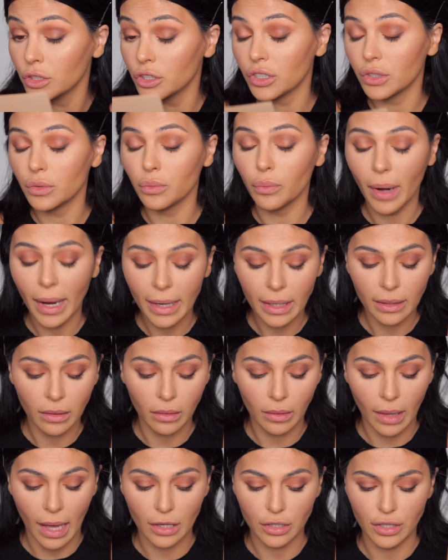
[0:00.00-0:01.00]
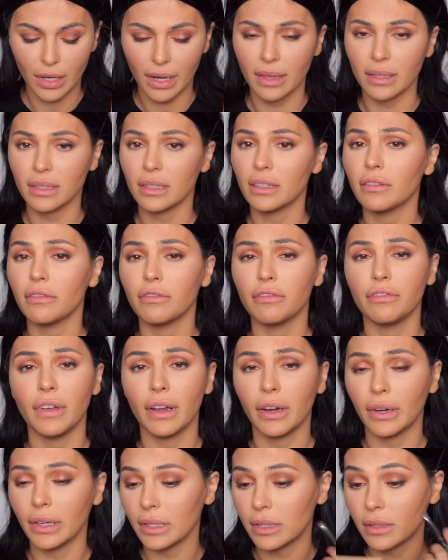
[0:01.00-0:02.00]
just right at the lash line. This is a
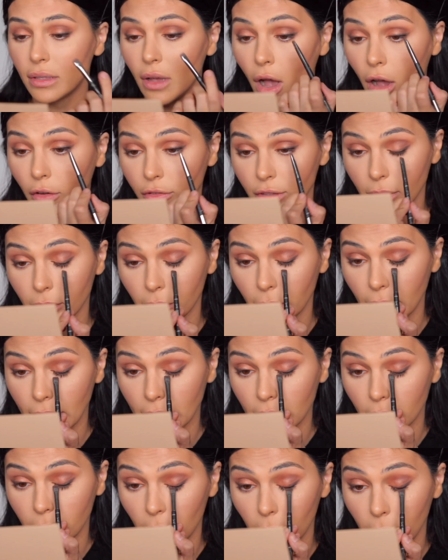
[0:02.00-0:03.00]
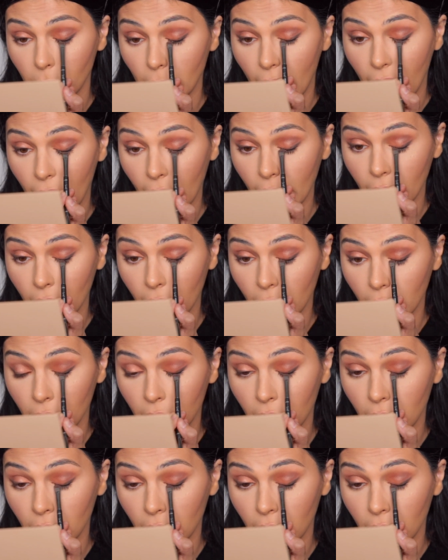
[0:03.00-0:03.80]
very soft and blendable black.